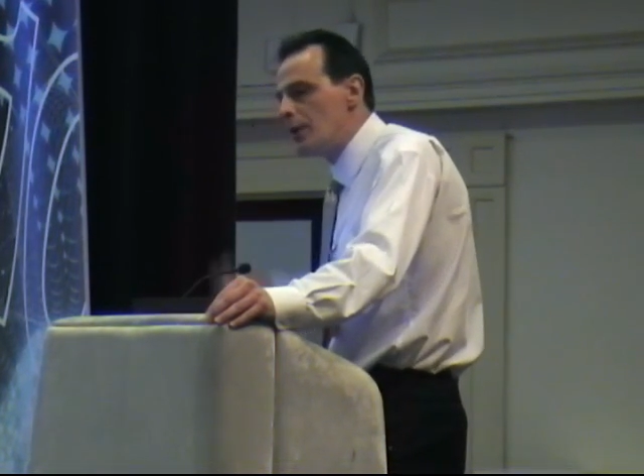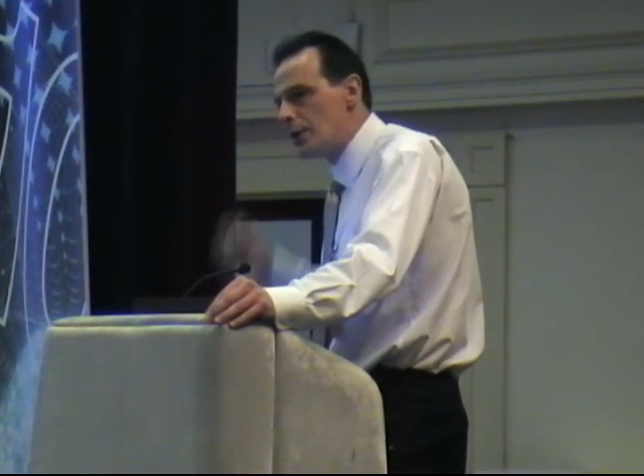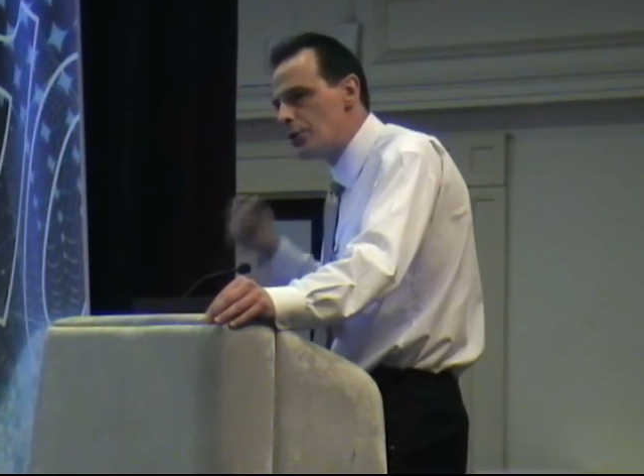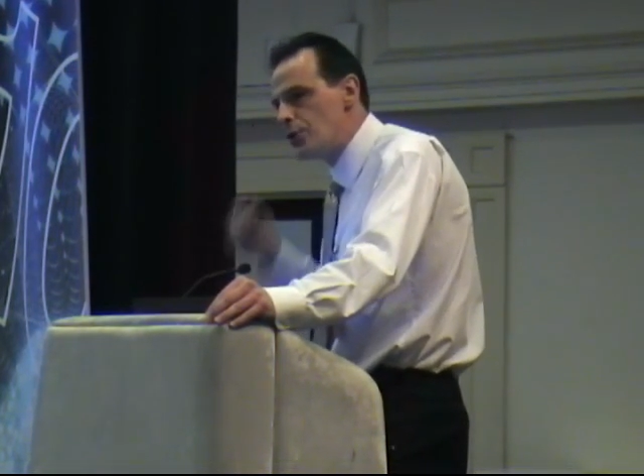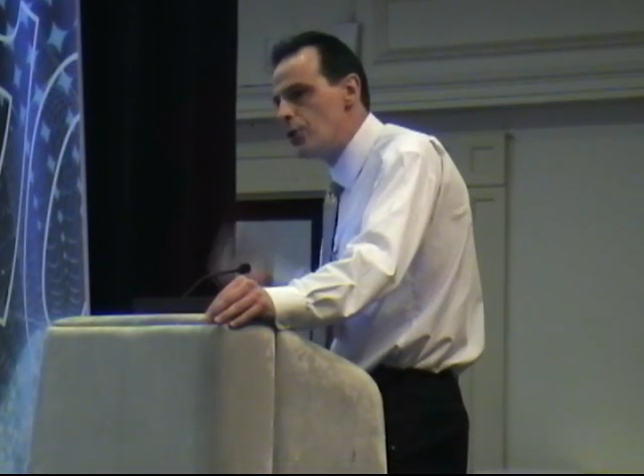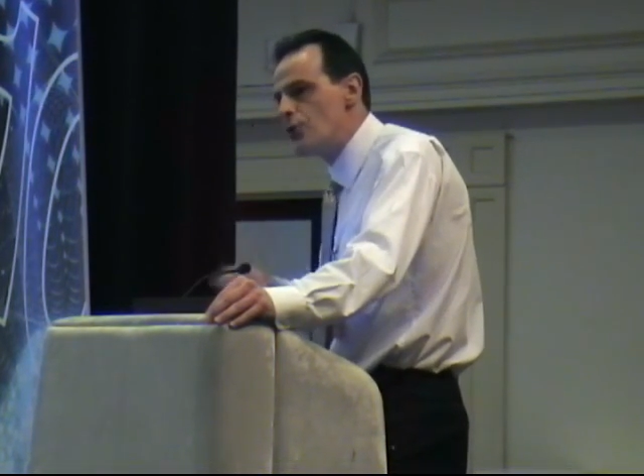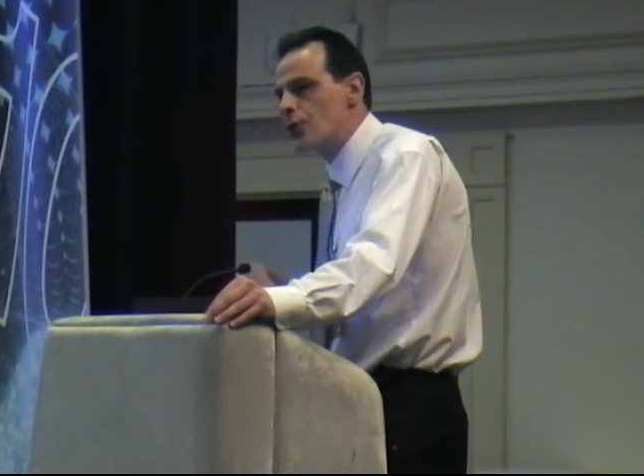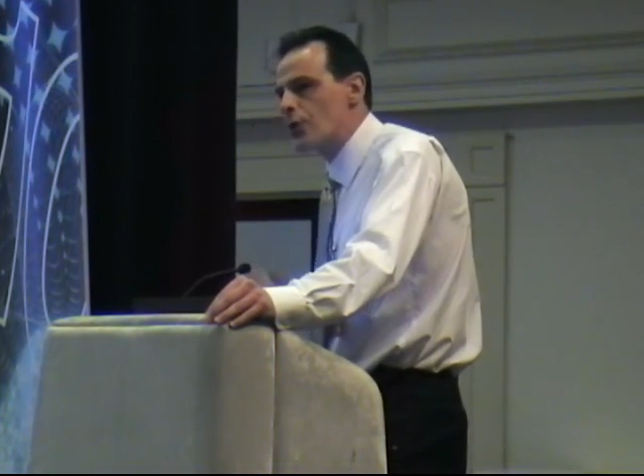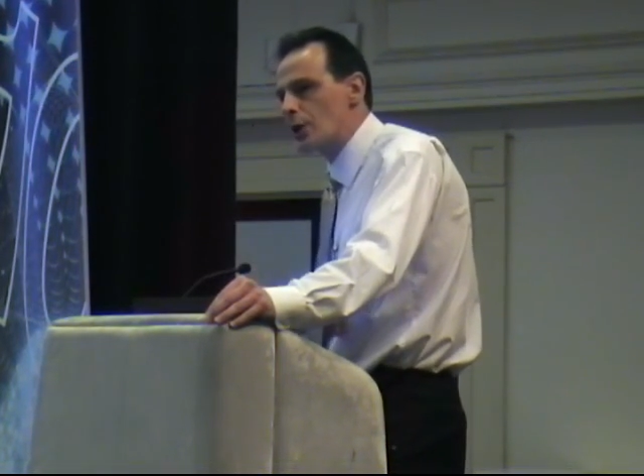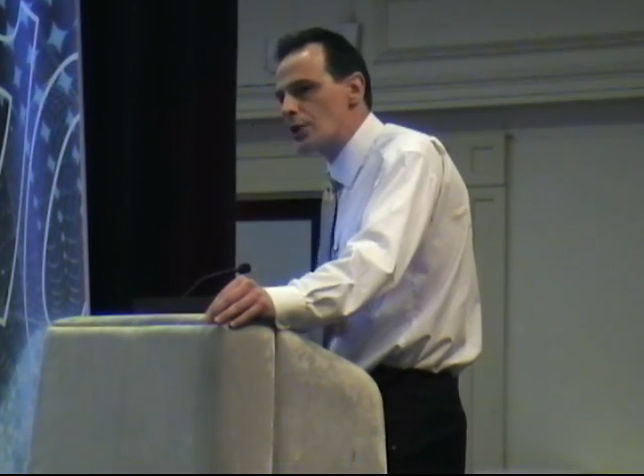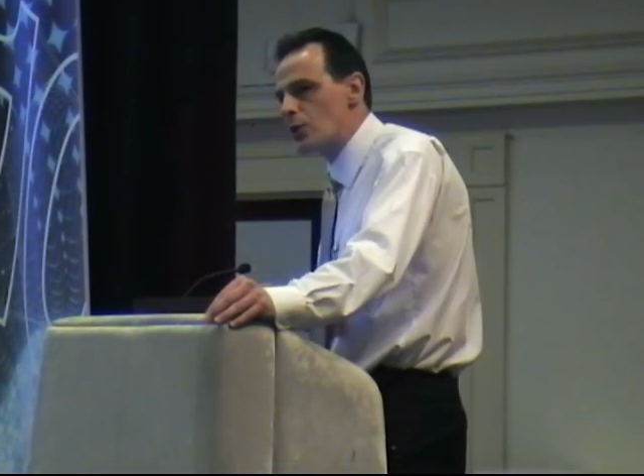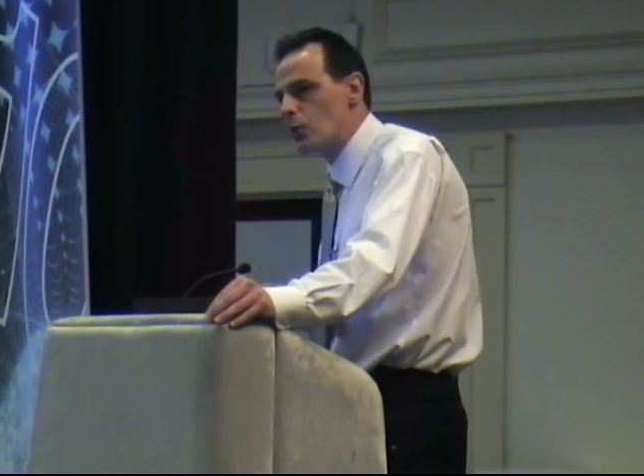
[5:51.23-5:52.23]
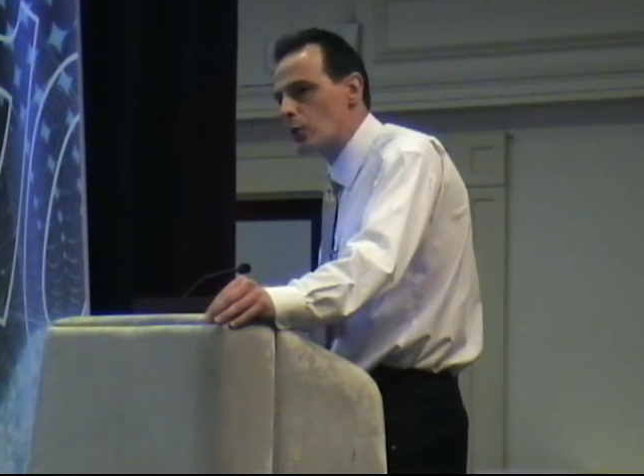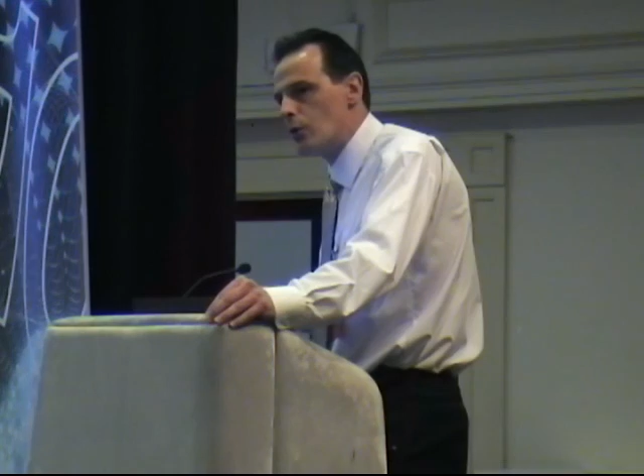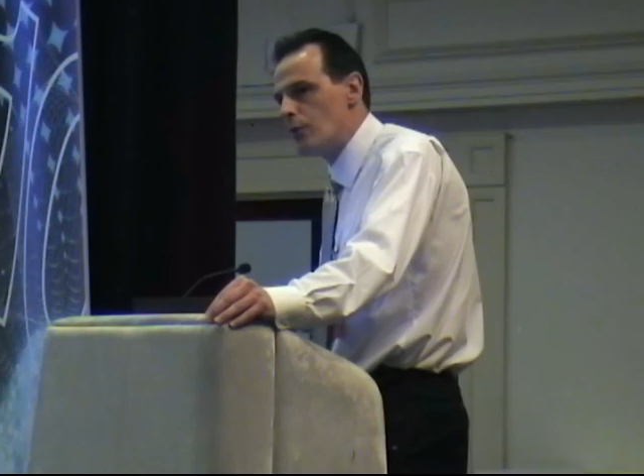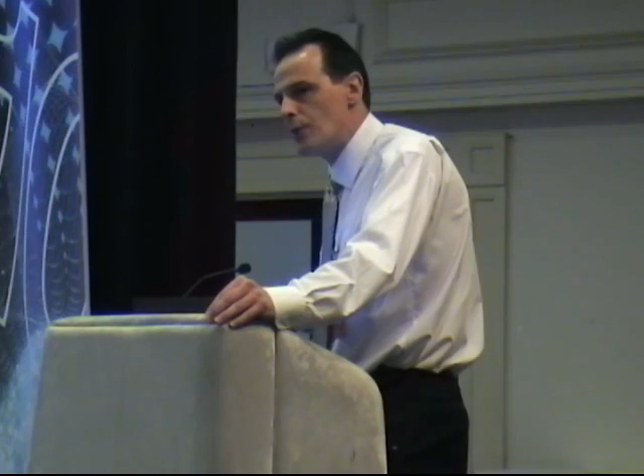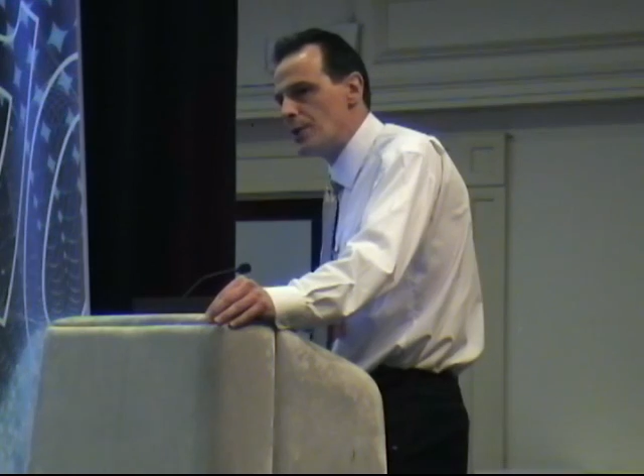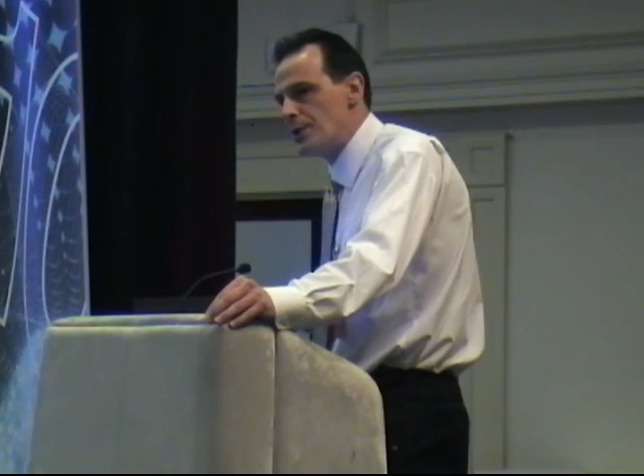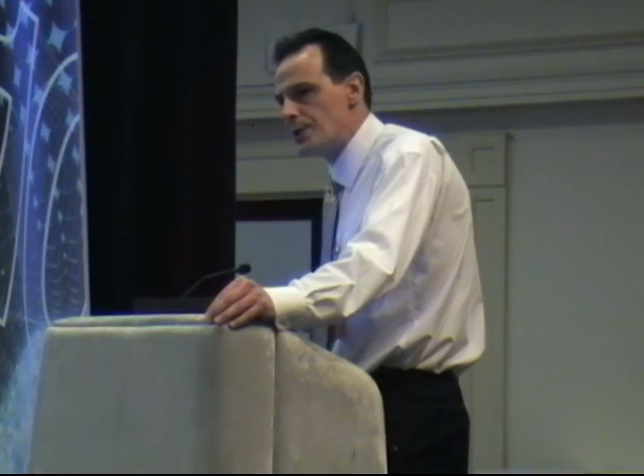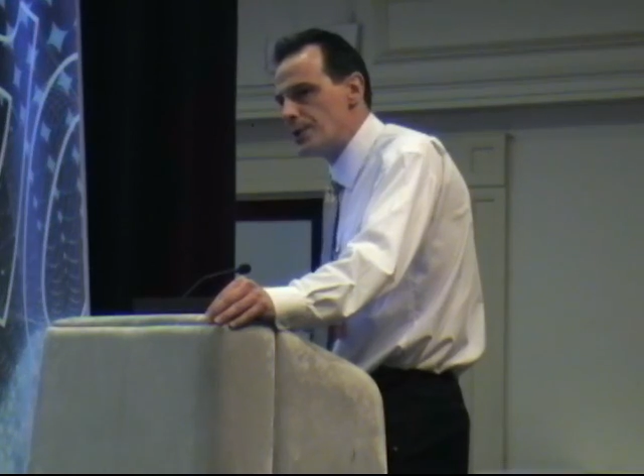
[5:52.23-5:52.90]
that is used across the world of business